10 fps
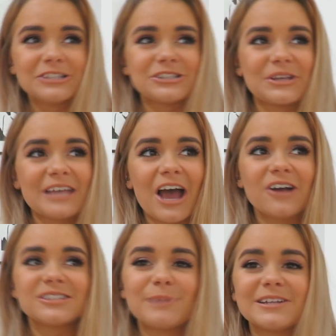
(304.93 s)
So yeah,
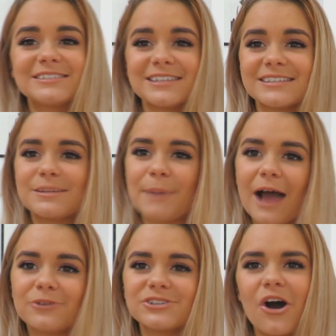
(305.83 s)
I spent
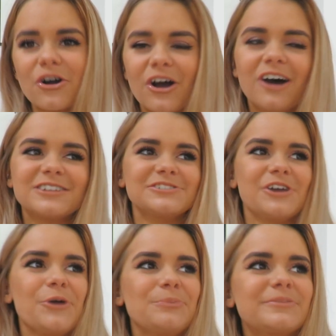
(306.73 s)
£60 on garden
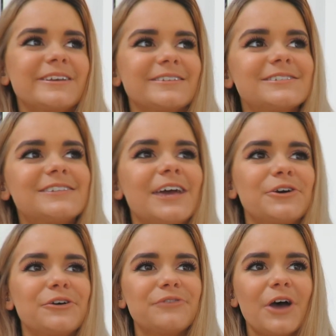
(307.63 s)
gnomes instead
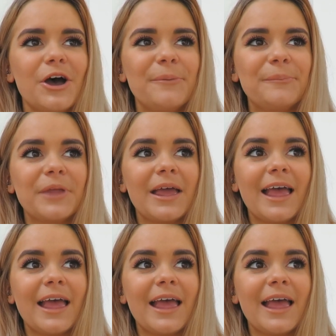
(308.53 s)
of